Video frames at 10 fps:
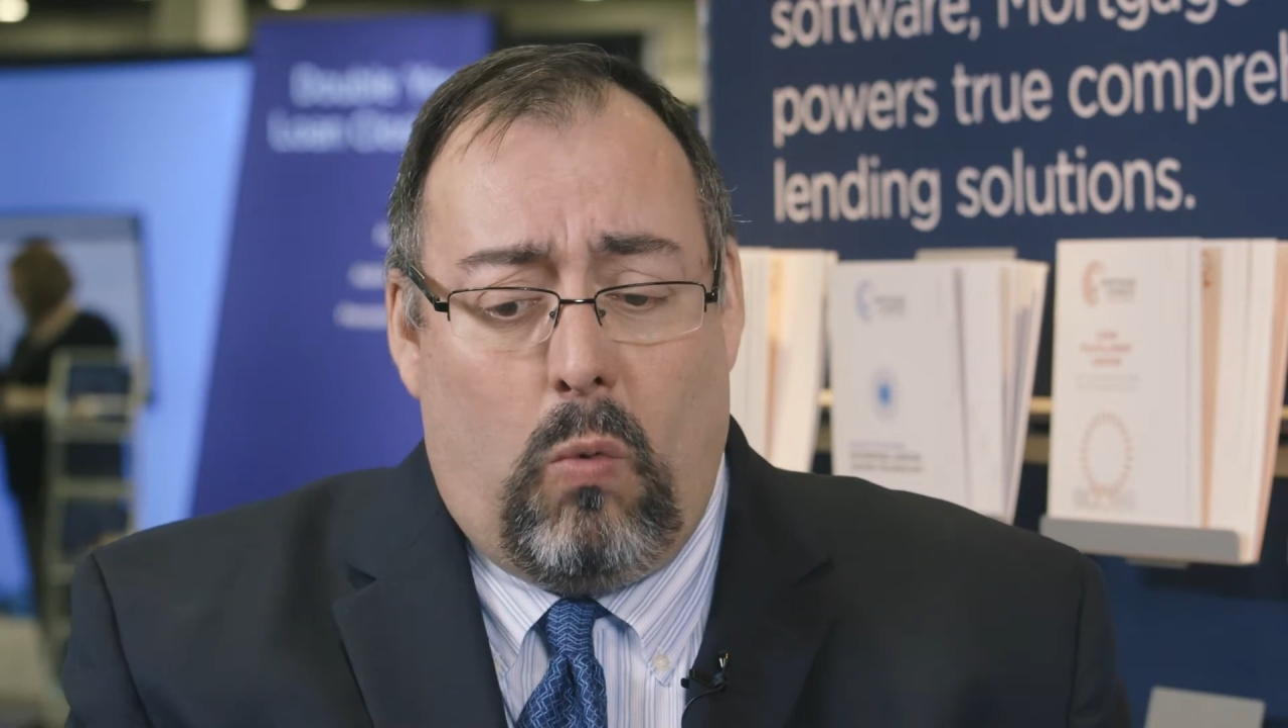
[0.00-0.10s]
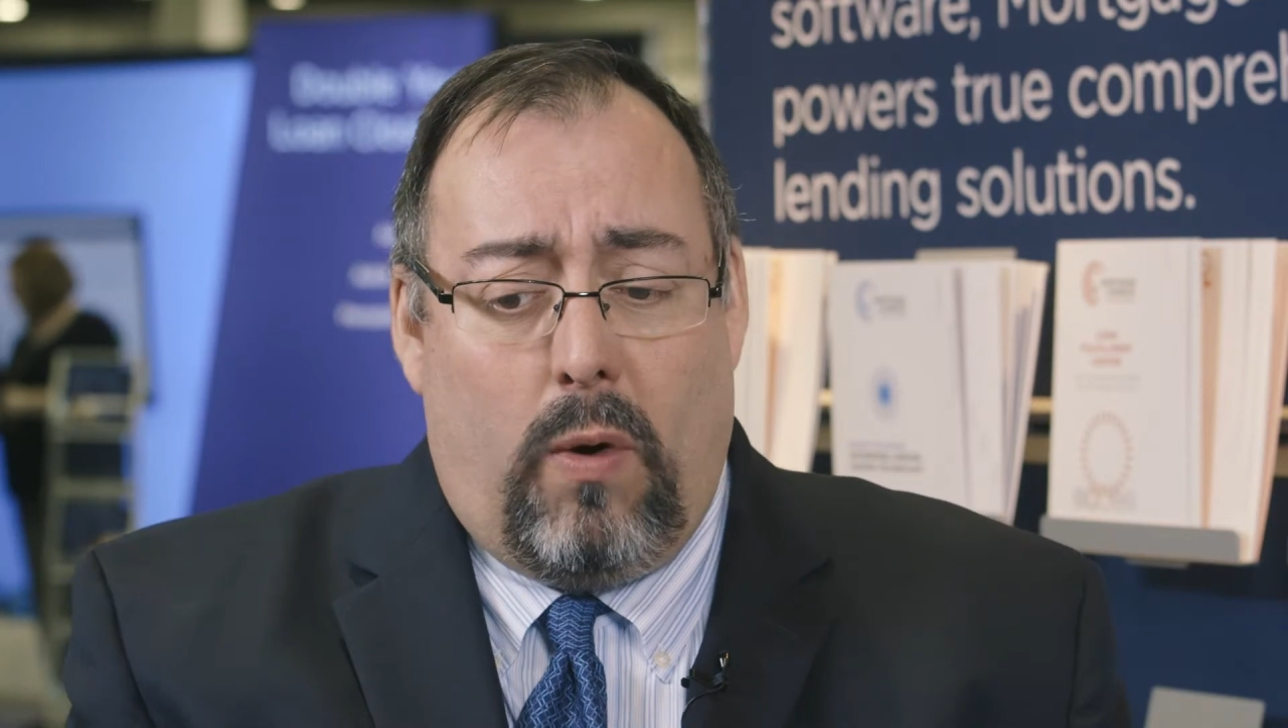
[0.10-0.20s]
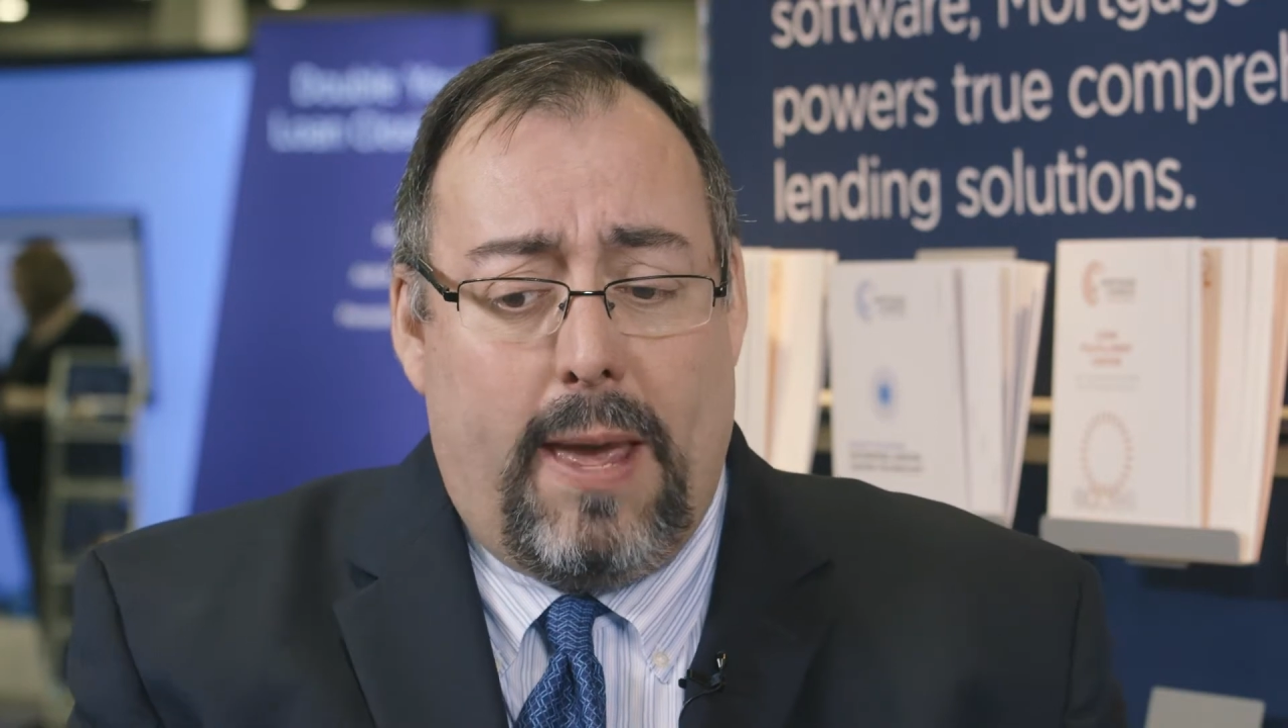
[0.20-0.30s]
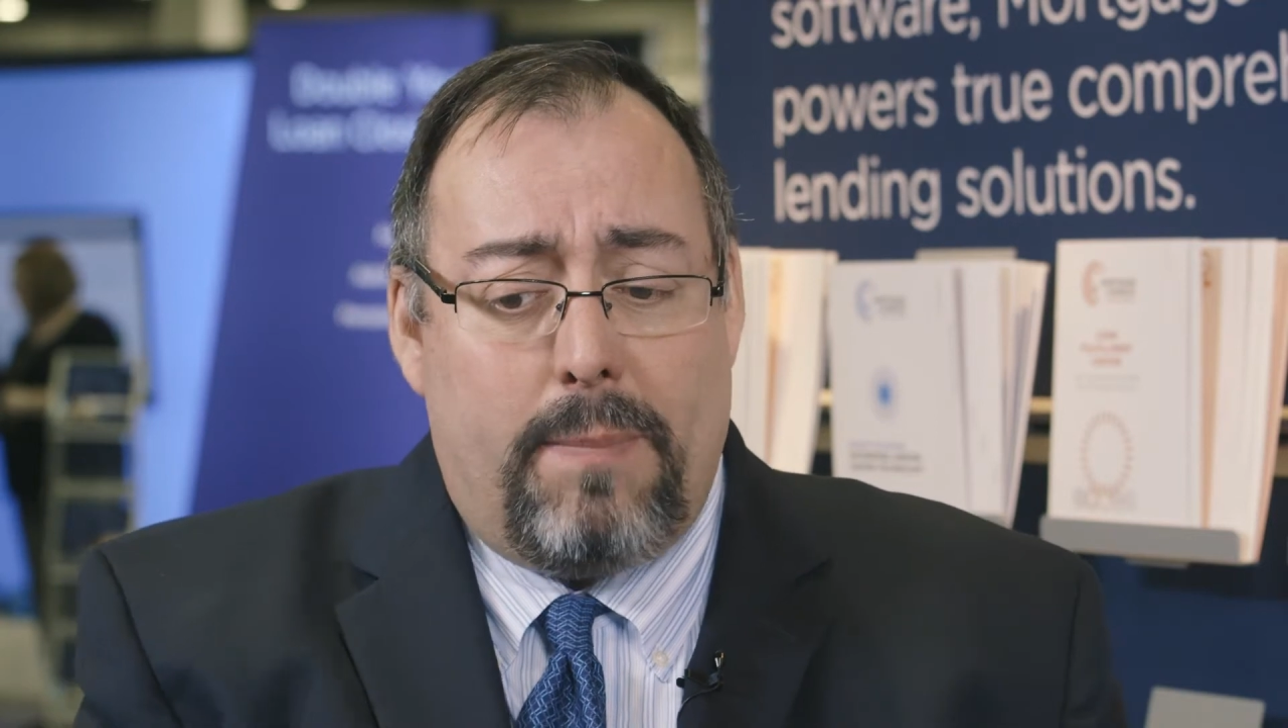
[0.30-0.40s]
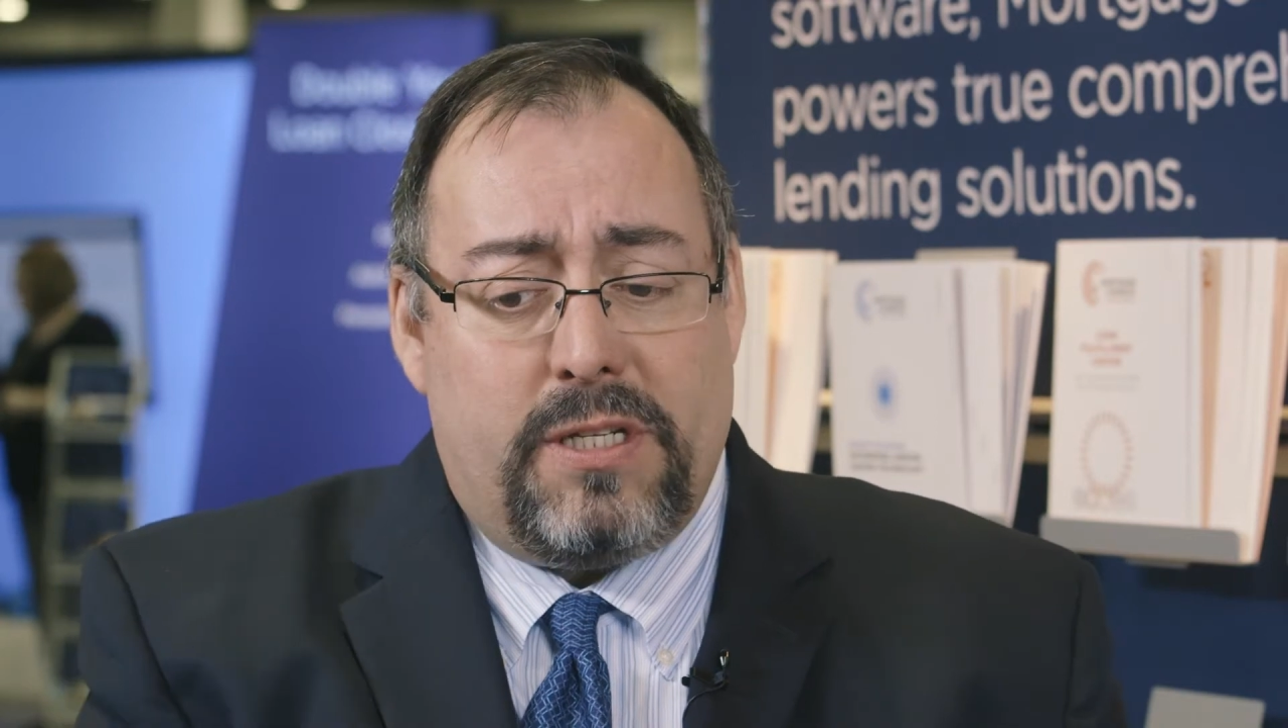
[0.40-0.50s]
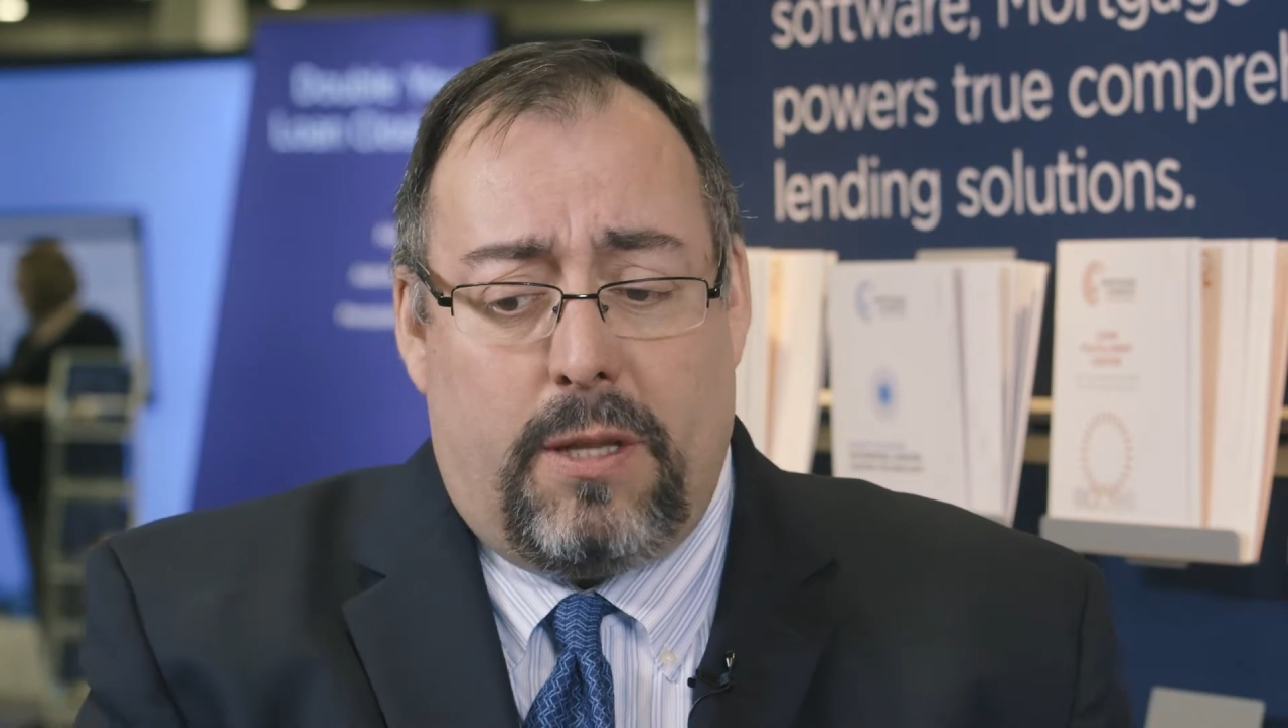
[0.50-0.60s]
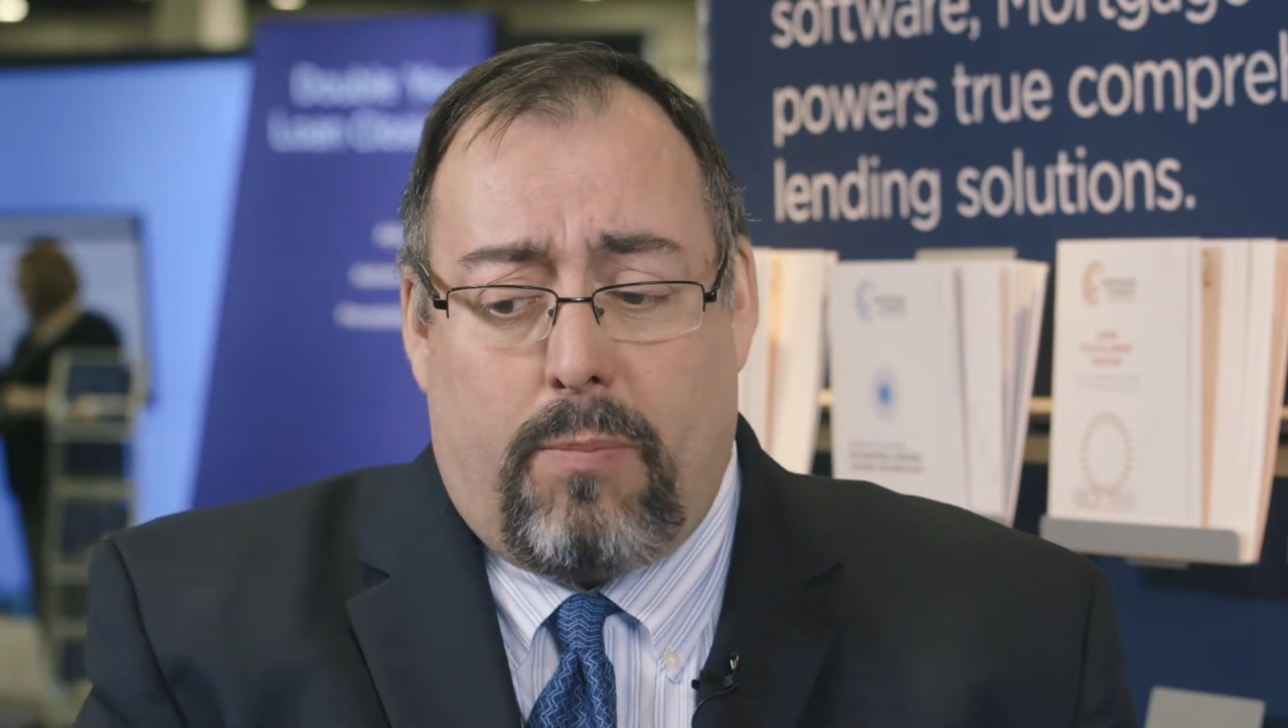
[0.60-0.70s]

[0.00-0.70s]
what happens in the